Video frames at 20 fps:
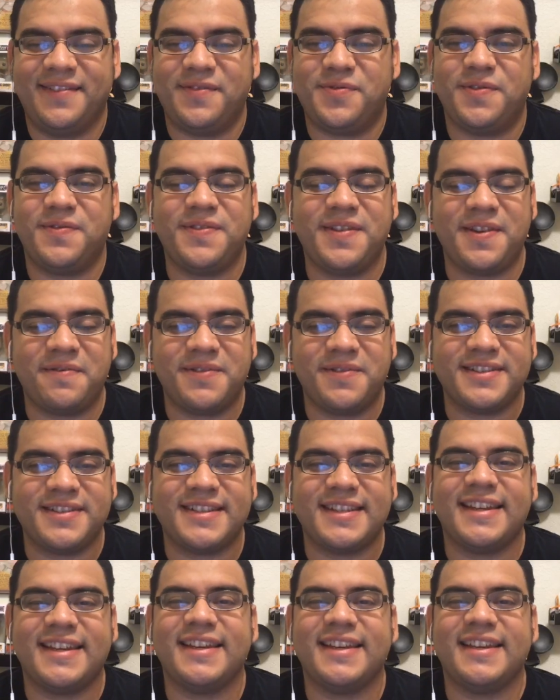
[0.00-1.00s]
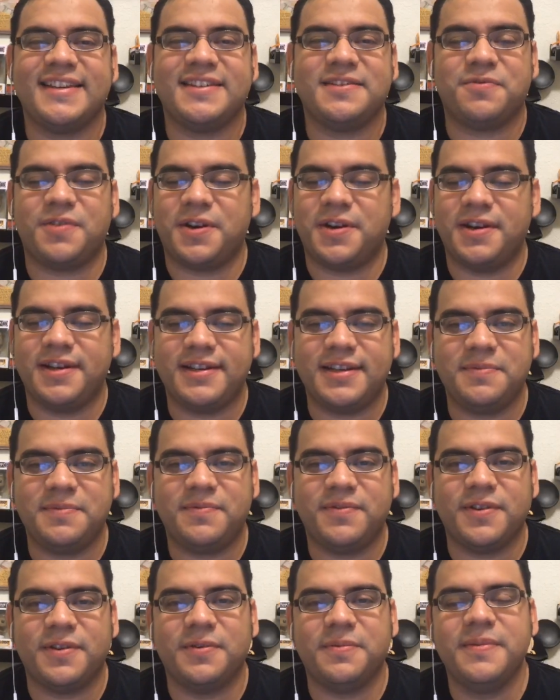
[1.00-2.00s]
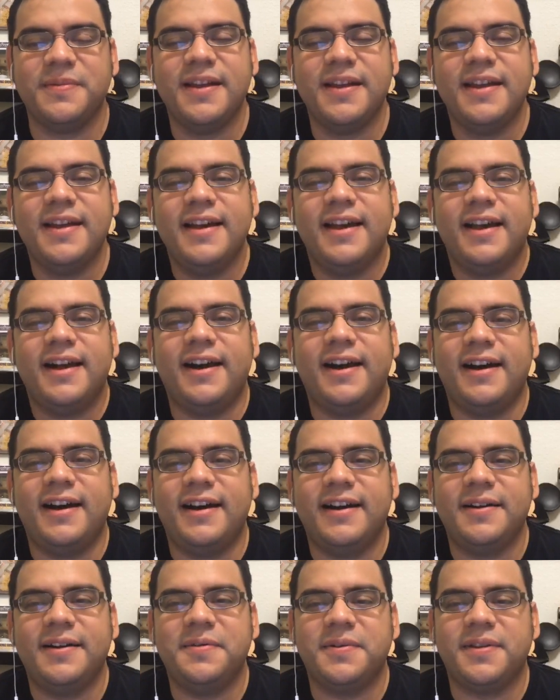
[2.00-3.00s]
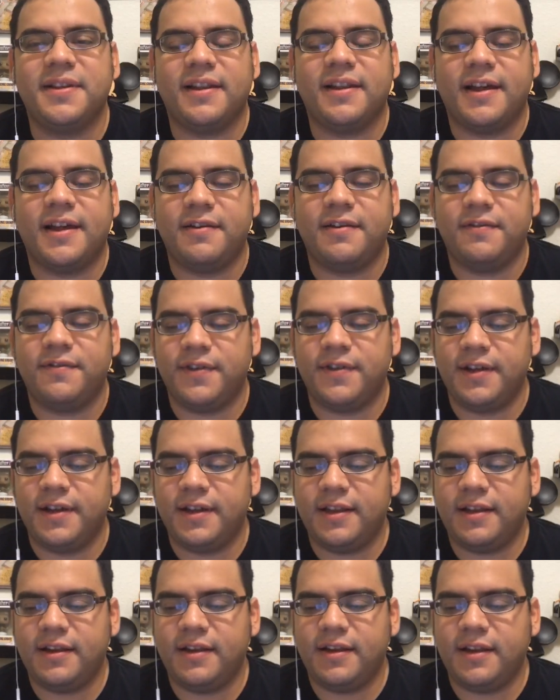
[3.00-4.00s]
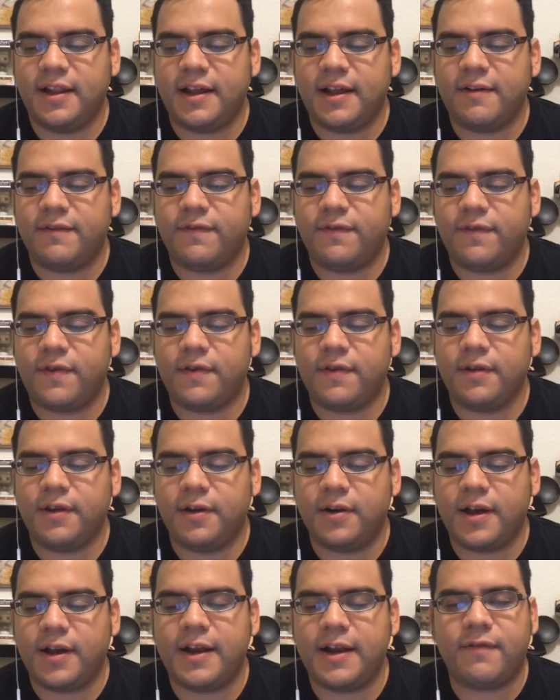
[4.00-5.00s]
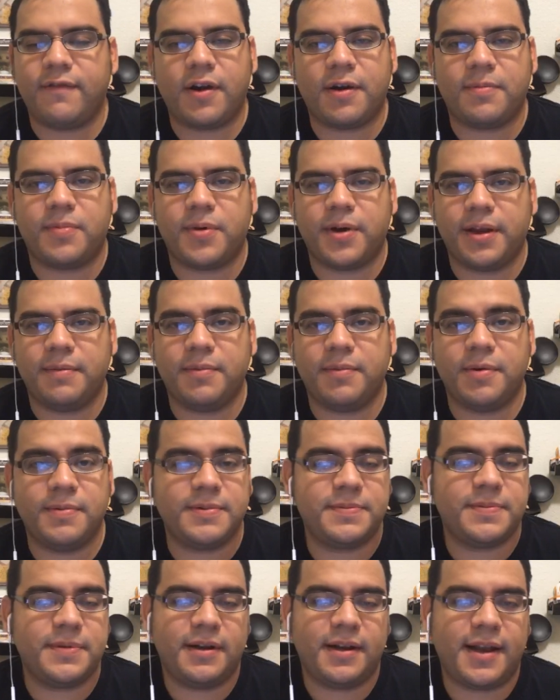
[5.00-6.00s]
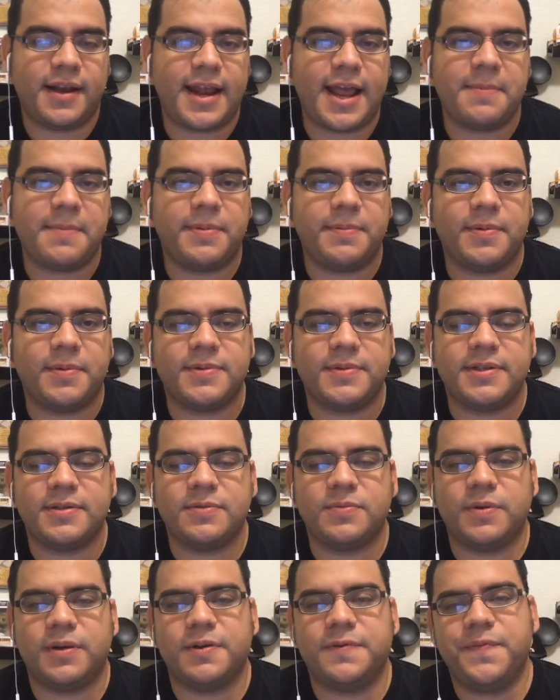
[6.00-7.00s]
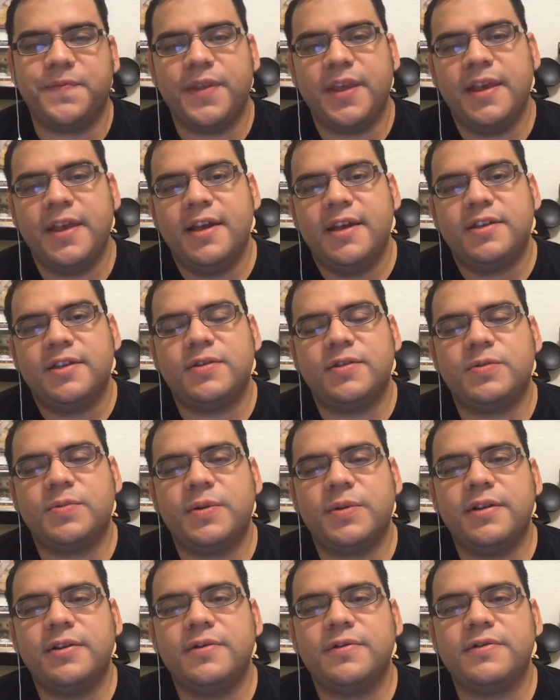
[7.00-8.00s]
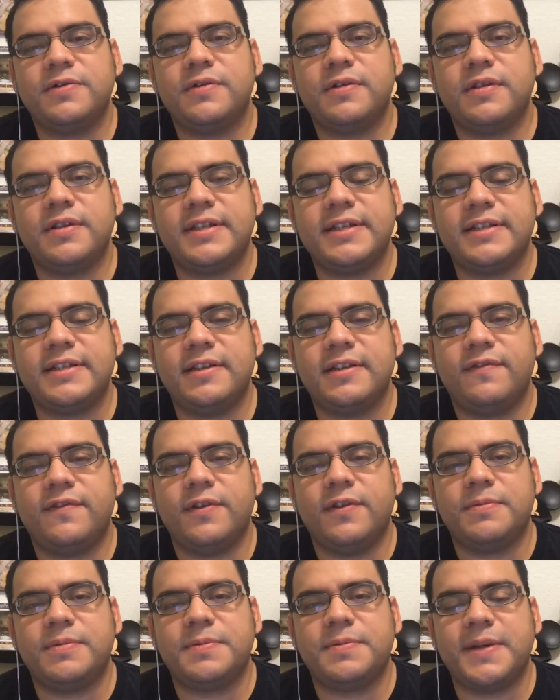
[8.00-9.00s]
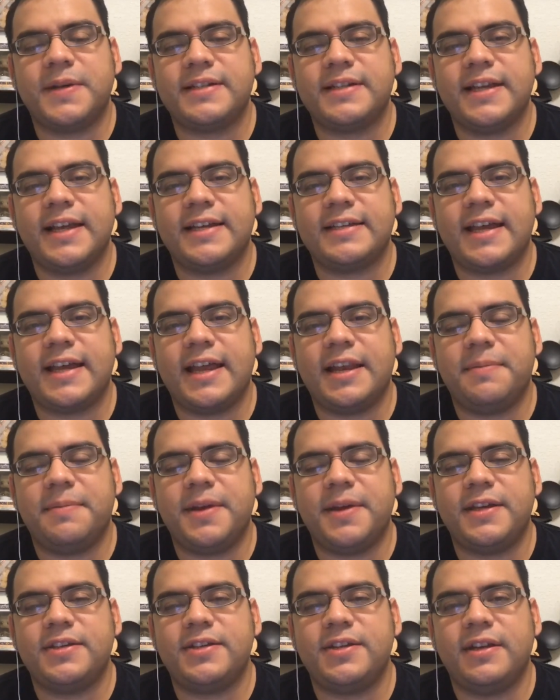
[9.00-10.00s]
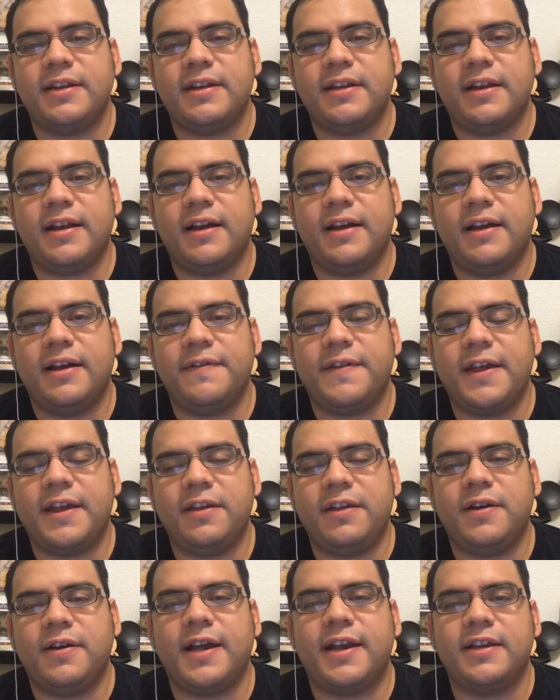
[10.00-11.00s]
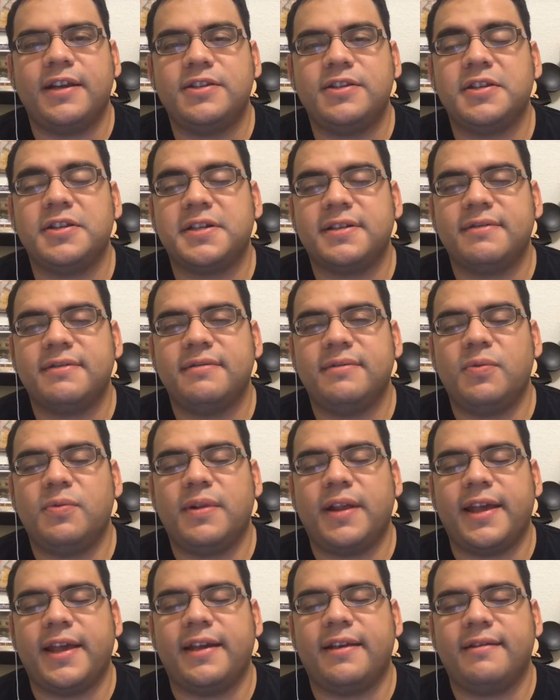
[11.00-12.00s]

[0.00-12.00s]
you've never seen it, it's a very deep film with a lot of kind of heartbreaking moments, but a lot of happy moments as well. So it's one of those Disney films, especially as an animation, that you kind of took, like,